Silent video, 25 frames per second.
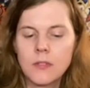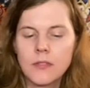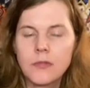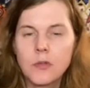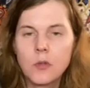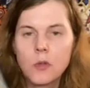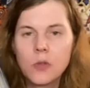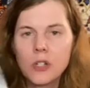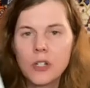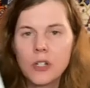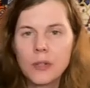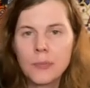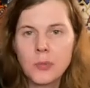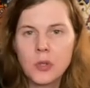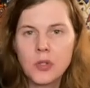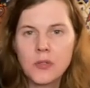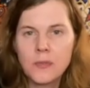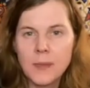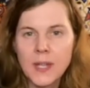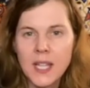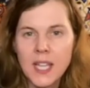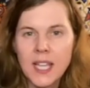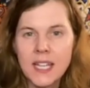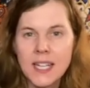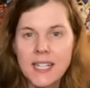forward
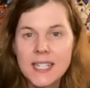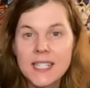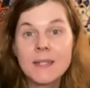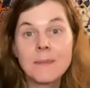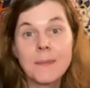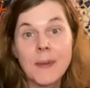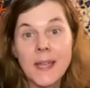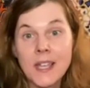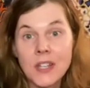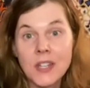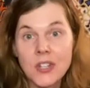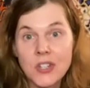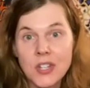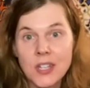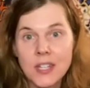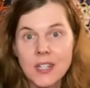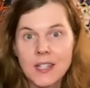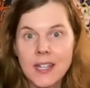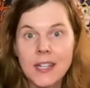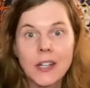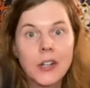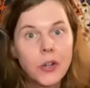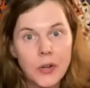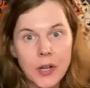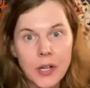movement and expansion
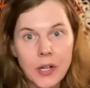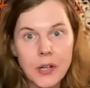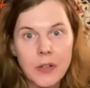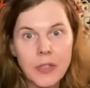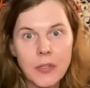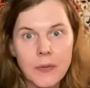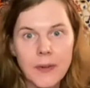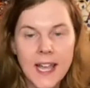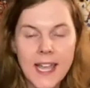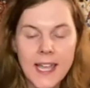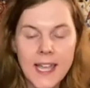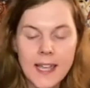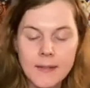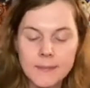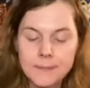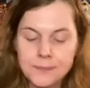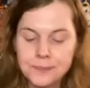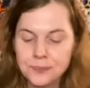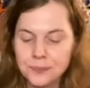and growth, right?